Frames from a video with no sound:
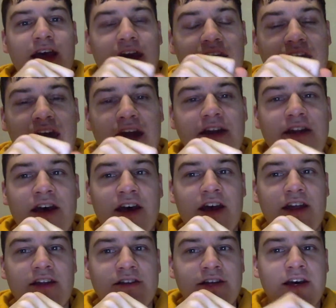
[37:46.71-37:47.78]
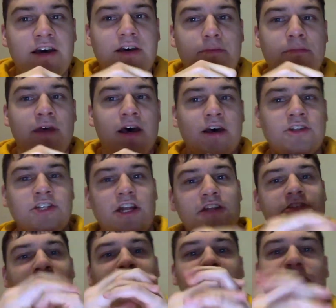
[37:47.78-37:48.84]
and
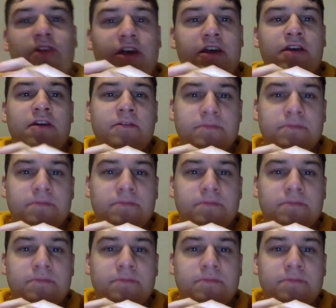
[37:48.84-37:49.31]
Cheney's sitting there like,